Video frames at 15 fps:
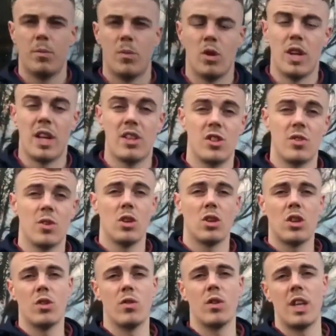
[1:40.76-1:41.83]
well unless you've got a
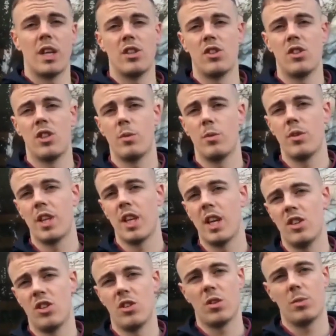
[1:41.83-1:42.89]
good relationship with the
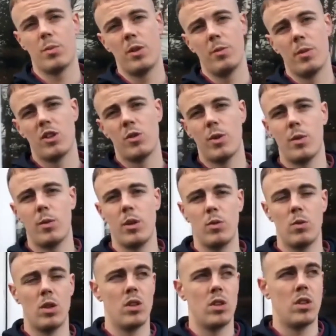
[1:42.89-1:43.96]
agent you can pretty much wear what you
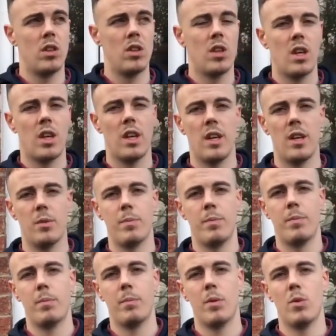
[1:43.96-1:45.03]
want um,
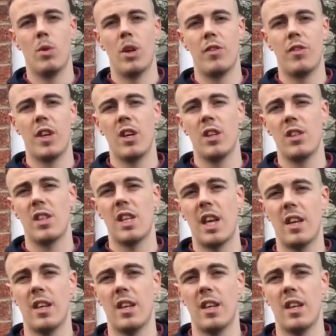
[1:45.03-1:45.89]
but one thing I'd say